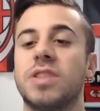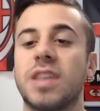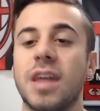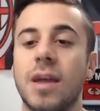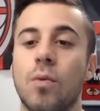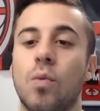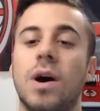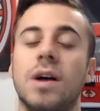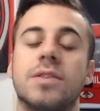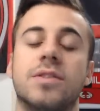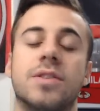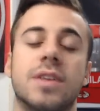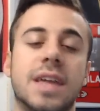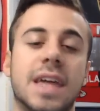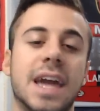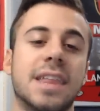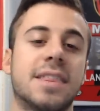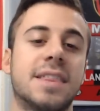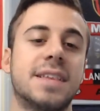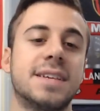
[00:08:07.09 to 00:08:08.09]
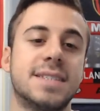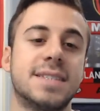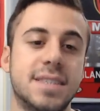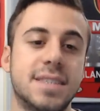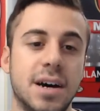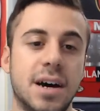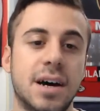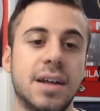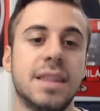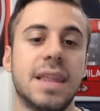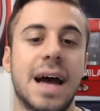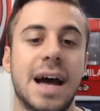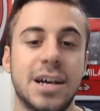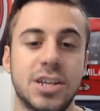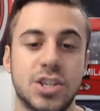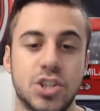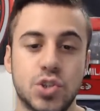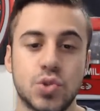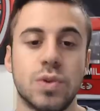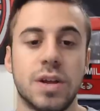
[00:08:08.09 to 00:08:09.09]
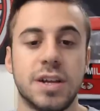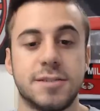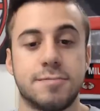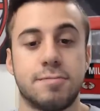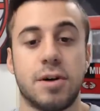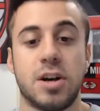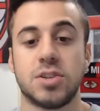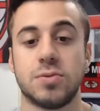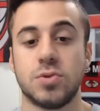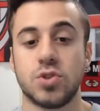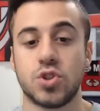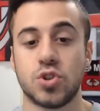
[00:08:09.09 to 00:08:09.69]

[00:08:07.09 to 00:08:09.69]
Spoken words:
They want to get this done as soon as possible.